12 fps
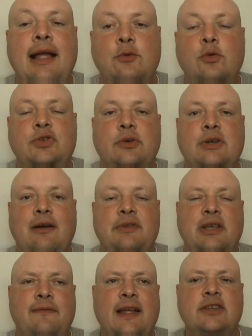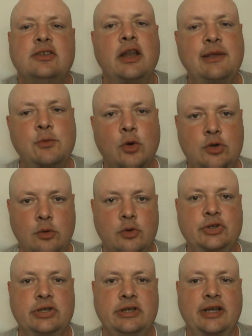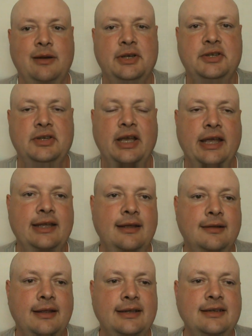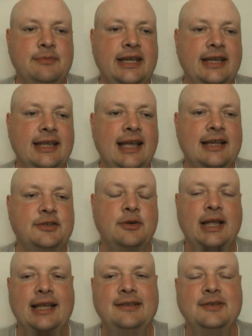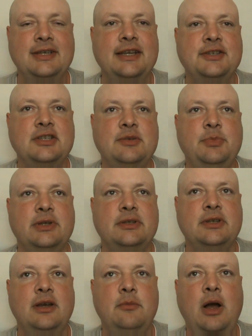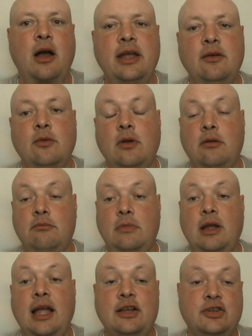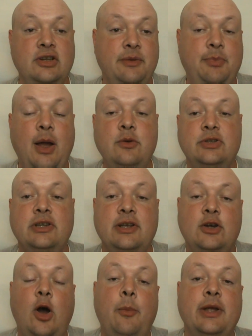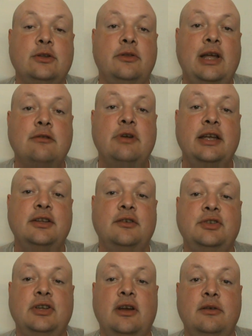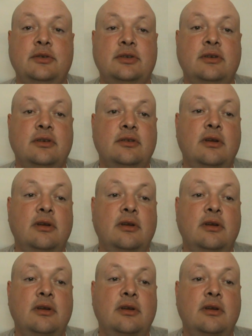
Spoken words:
also covered the event, slightly more cautiously, I must say. They didn't make any actual accusations, but I actually posted a comment on that radio show's